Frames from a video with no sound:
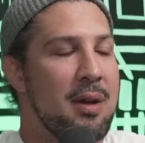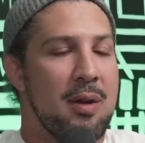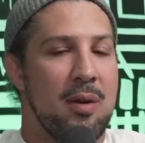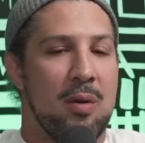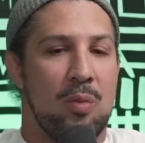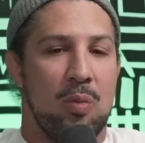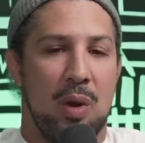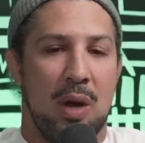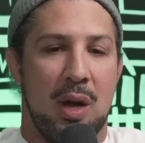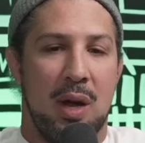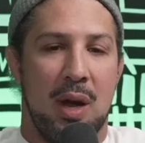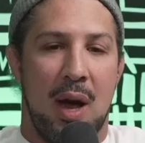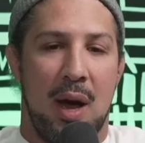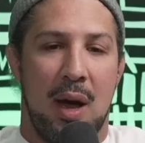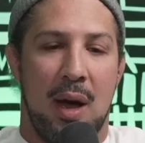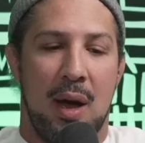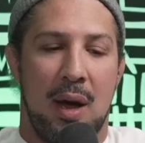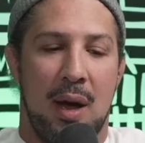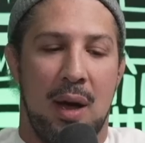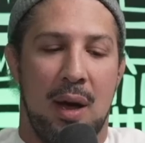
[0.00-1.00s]
We
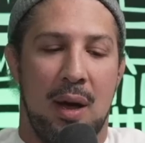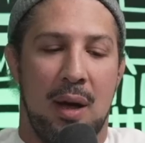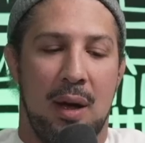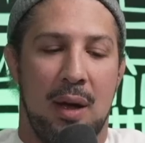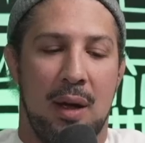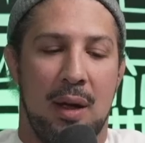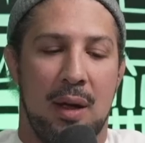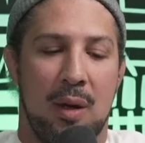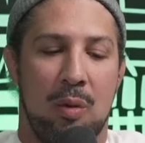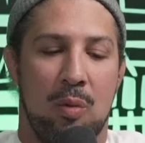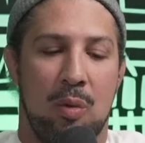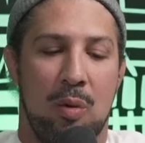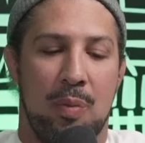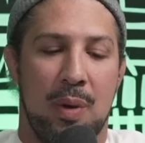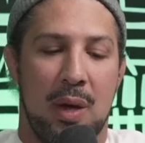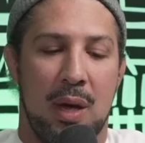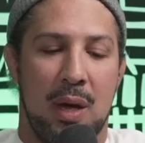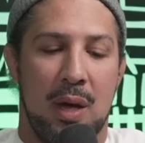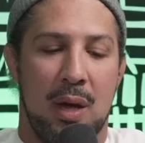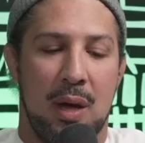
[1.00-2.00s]
uh, it will
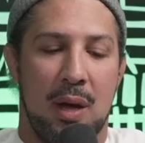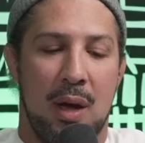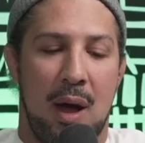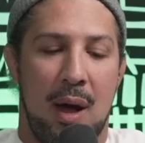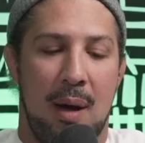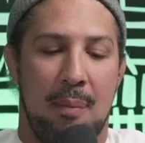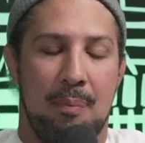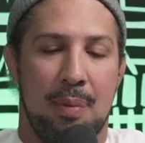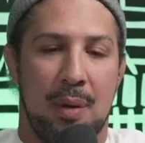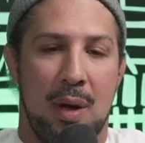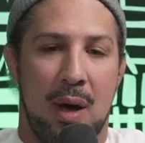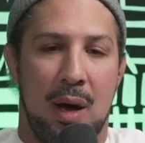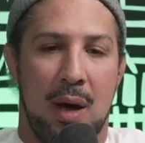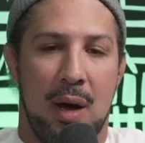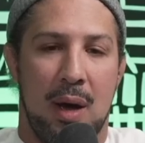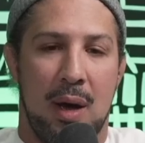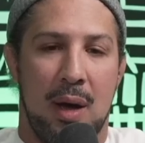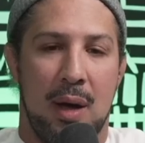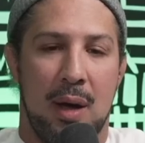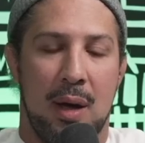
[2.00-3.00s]
be up
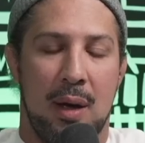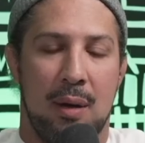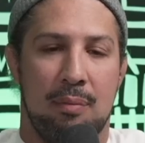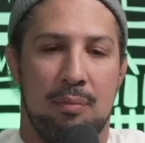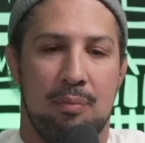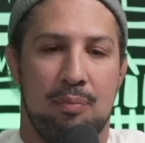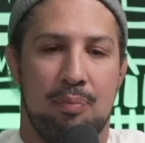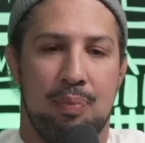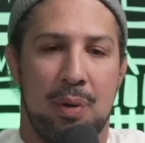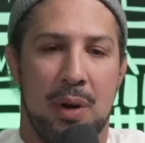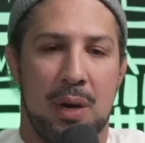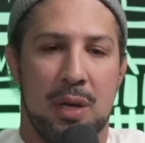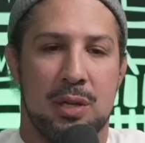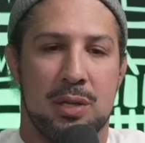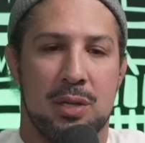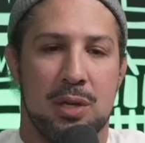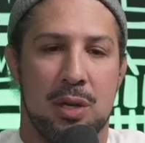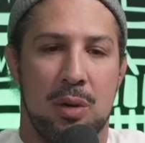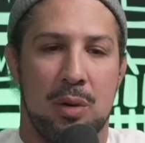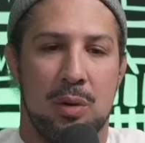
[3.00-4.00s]
uh, pretty
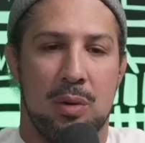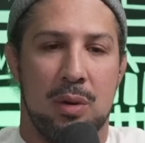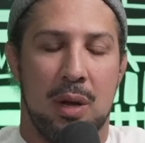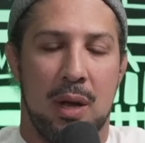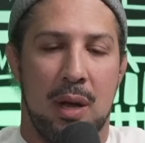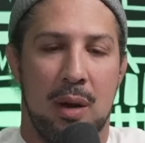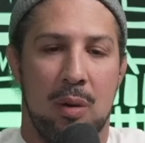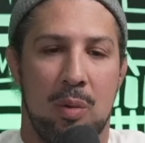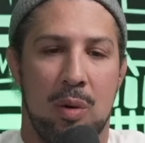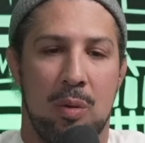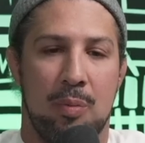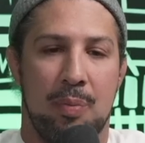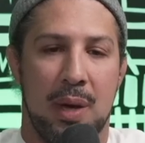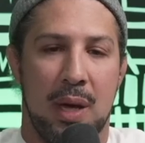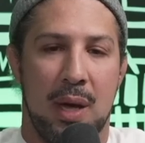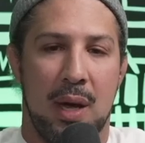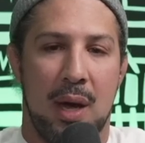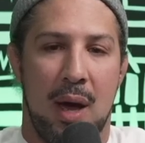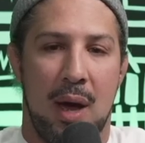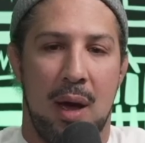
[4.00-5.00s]
soon. It will
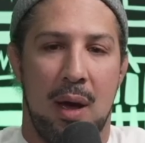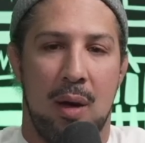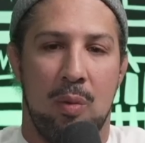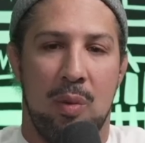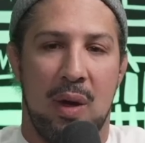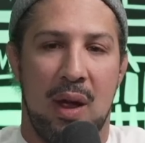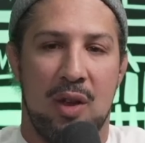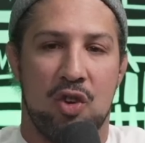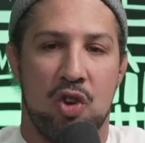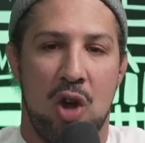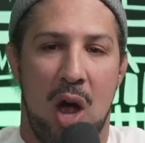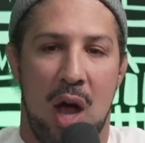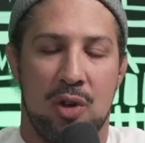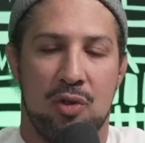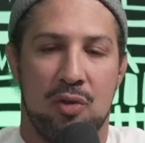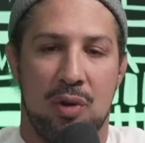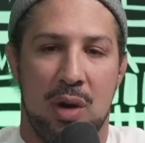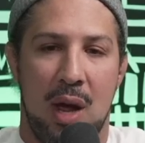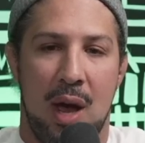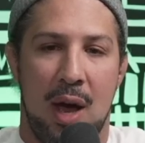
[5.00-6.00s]
be uh, we had
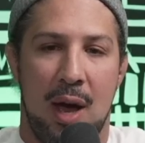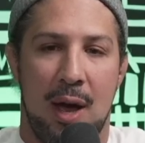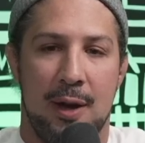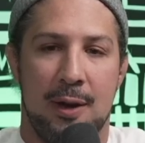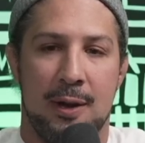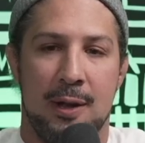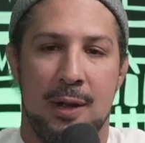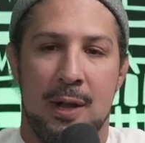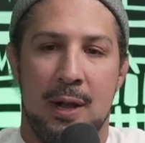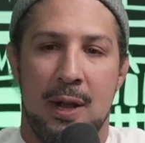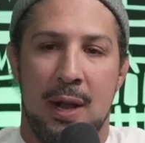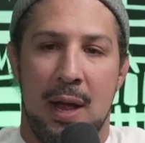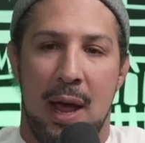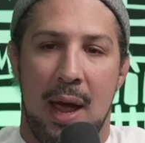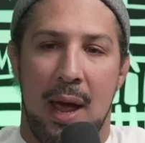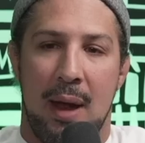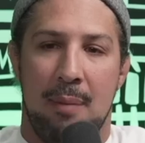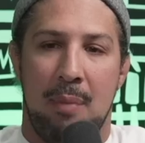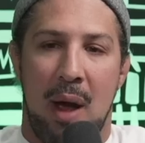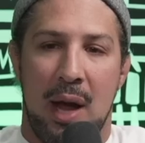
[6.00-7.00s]
Chatri on mm-hmm.
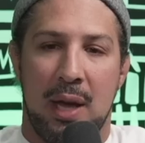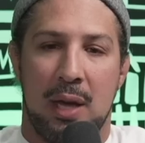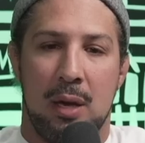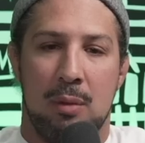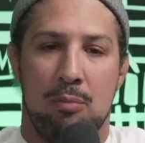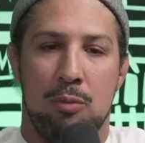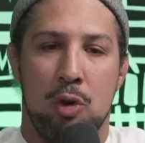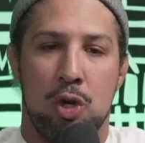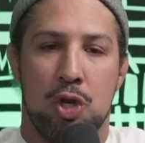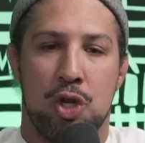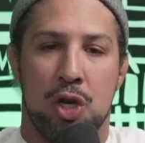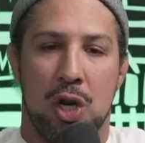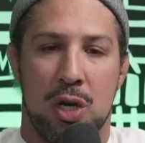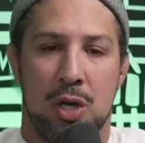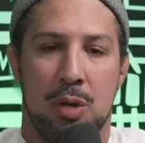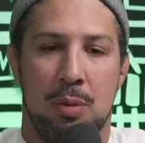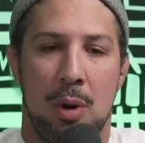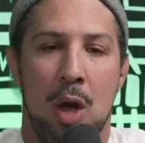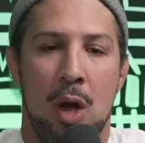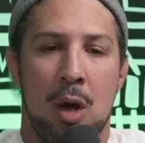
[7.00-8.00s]
and Mikey Musha
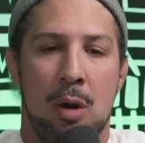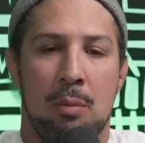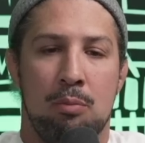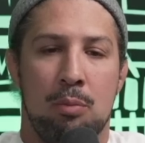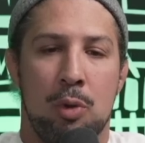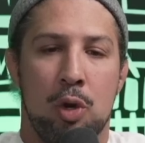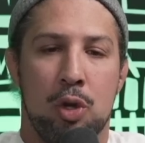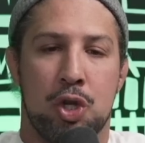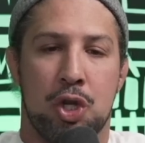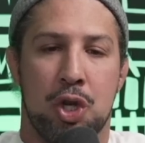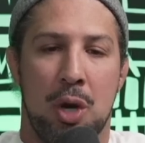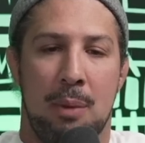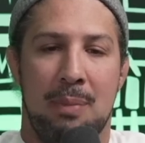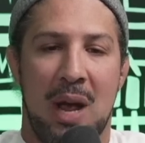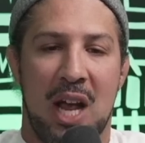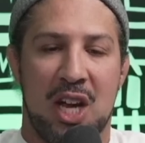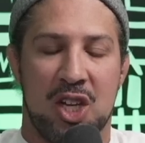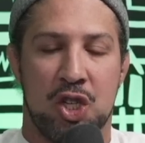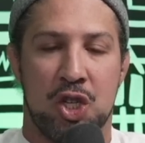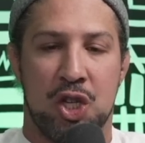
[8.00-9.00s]
musha
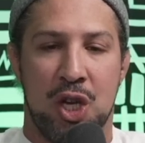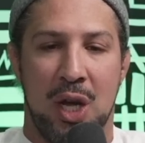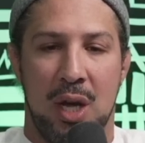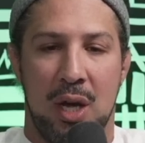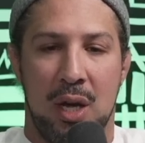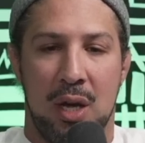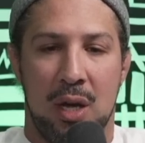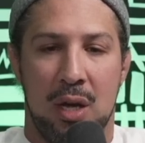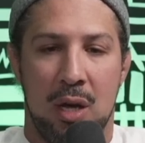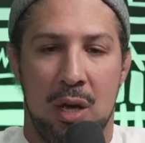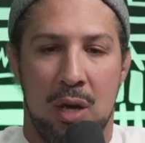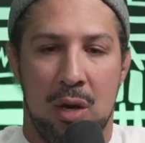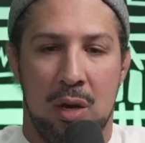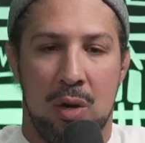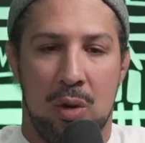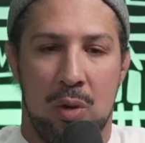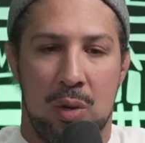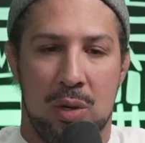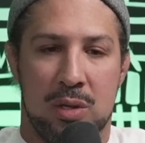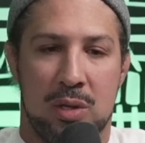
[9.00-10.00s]
meshi
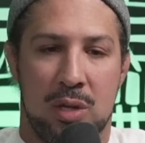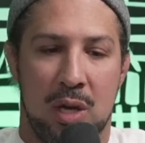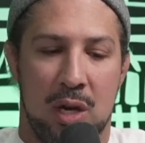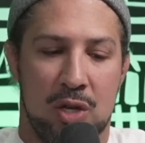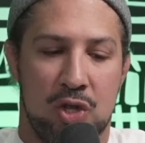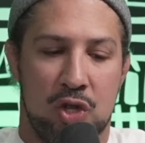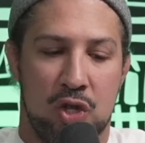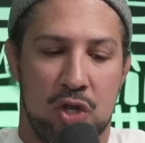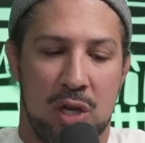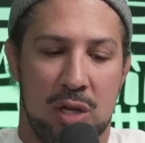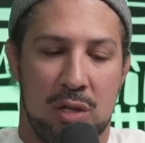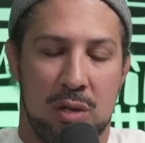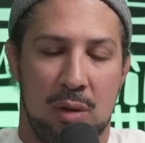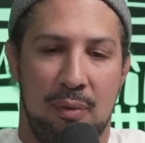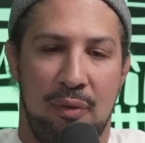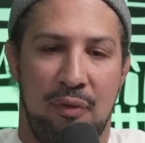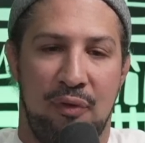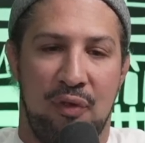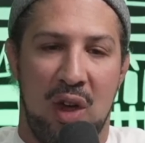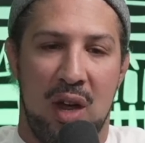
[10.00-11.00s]
who is the jiu-jitsu
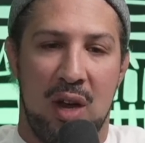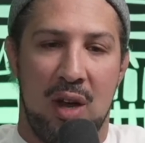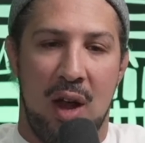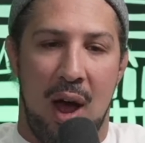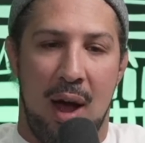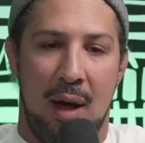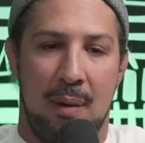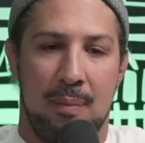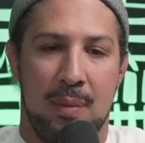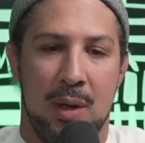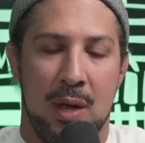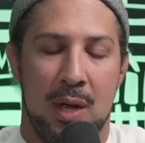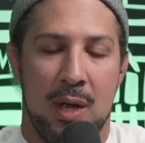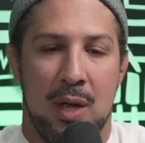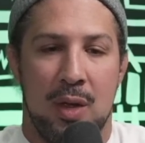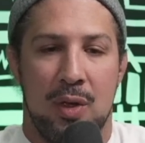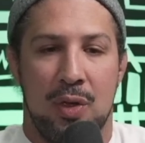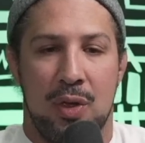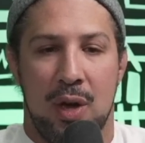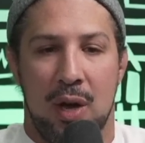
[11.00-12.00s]
phenom
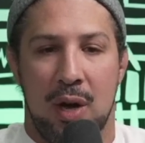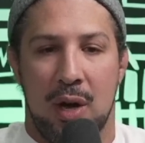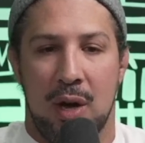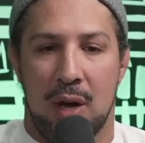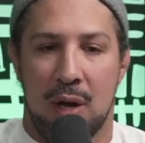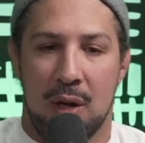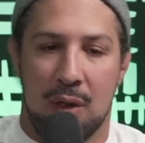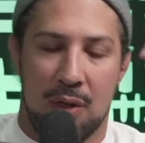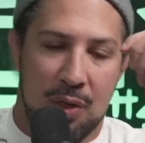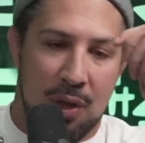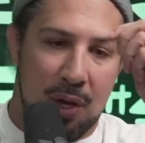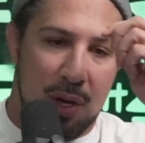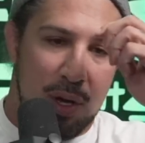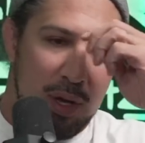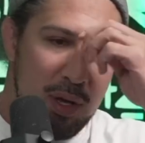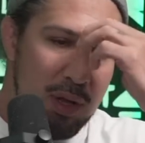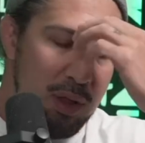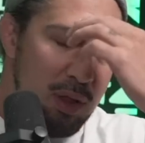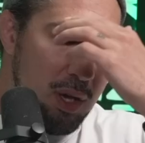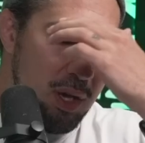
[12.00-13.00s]
the the the